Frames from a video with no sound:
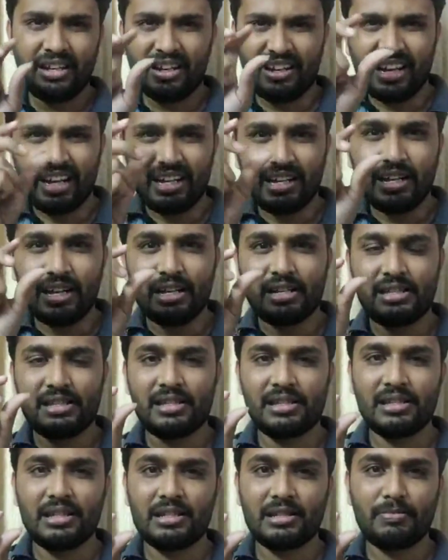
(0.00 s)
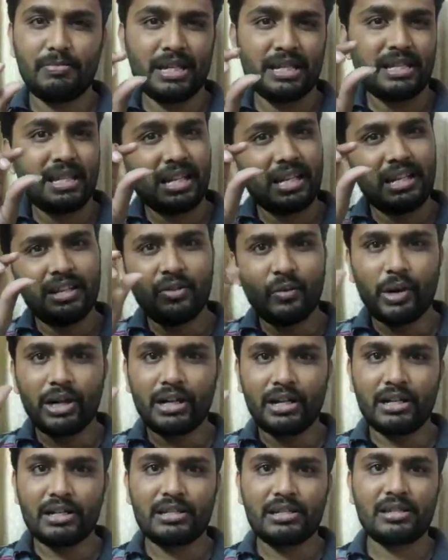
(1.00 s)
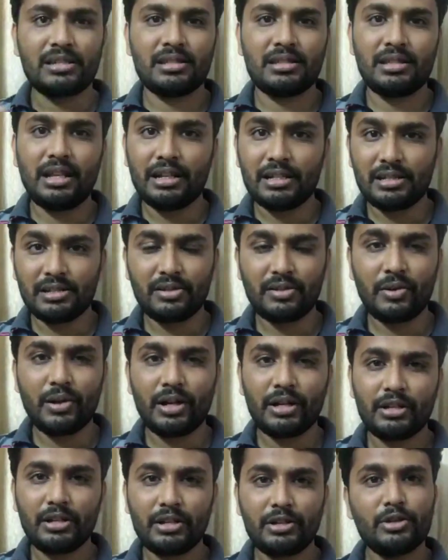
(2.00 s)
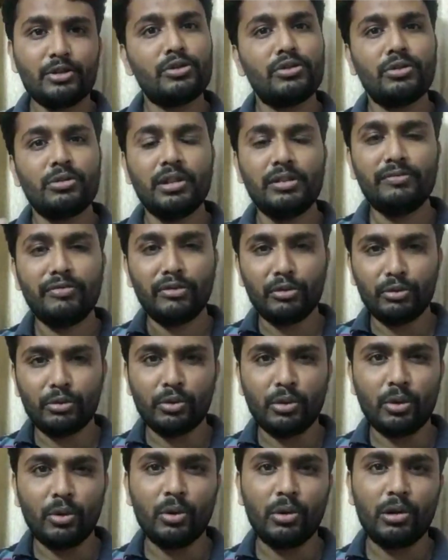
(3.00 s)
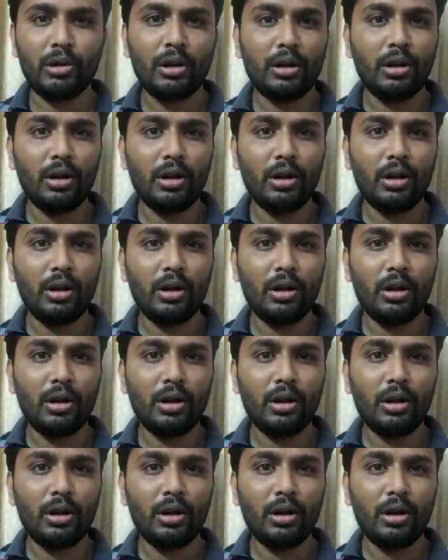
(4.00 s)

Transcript: Redness. It's basically redness that is created due to the flu cold